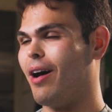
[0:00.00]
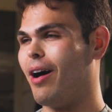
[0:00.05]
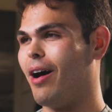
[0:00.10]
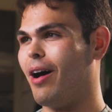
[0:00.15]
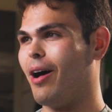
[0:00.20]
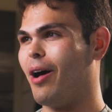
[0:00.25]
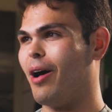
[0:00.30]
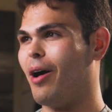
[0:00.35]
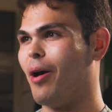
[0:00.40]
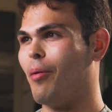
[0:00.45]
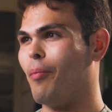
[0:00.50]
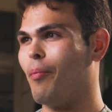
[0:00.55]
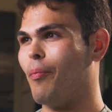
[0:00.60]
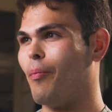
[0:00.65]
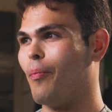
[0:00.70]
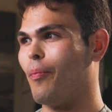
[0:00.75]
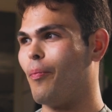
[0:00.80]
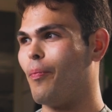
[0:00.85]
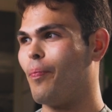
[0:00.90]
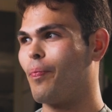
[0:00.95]

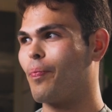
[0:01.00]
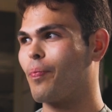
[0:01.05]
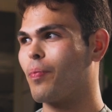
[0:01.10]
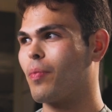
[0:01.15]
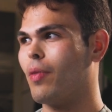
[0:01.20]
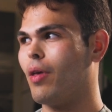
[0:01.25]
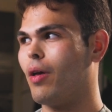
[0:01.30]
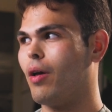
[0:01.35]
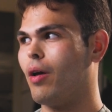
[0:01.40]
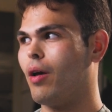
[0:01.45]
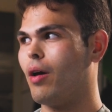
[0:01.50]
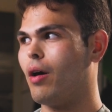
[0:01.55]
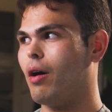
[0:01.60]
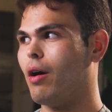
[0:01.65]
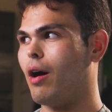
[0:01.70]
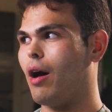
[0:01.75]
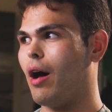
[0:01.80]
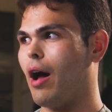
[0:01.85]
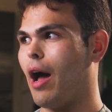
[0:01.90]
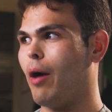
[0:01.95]
I
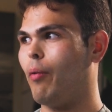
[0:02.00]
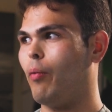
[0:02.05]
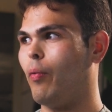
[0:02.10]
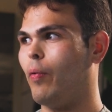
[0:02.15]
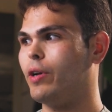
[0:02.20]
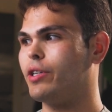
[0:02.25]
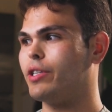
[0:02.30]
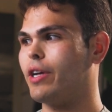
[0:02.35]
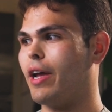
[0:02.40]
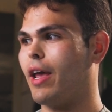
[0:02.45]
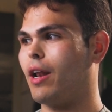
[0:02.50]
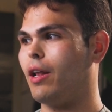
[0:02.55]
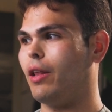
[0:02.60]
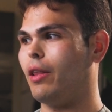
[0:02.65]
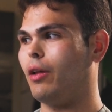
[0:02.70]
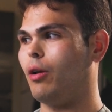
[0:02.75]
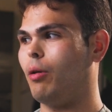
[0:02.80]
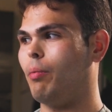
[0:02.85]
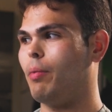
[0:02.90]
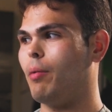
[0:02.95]
wish I had a
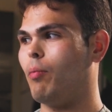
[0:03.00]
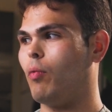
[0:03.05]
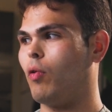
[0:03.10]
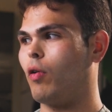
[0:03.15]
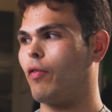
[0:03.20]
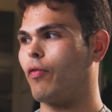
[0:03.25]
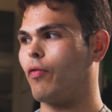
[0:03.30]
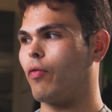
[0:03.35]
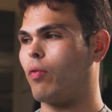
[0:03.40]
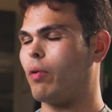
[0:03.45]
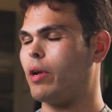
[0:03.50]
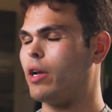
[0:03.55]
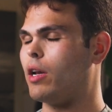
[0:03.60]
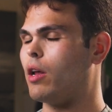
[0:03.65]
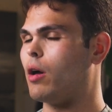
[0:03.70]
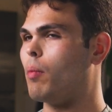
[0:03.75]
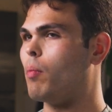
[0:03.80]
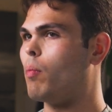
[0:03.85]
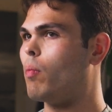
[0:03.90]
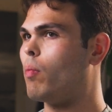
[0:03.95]
little bit more
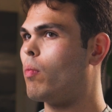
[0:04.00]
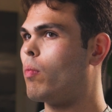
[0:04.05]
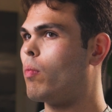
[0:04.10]
freedom.